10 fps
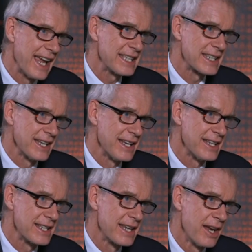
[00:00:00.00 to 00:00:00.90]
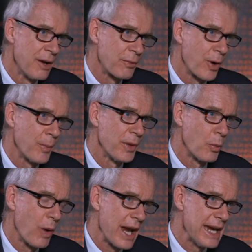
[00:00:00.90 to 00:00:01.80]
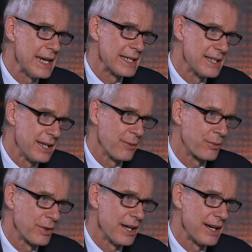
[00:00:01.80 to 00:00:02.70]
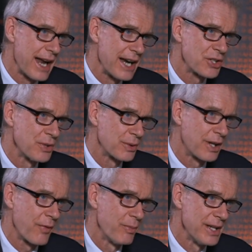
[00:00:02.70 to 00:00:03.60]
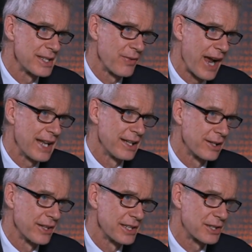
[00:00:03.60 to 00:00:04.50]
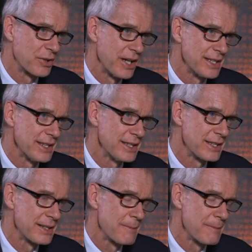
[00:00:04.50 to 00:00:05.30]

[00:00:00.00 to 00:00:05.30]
lessons from the ways different national governments have handled this crisis?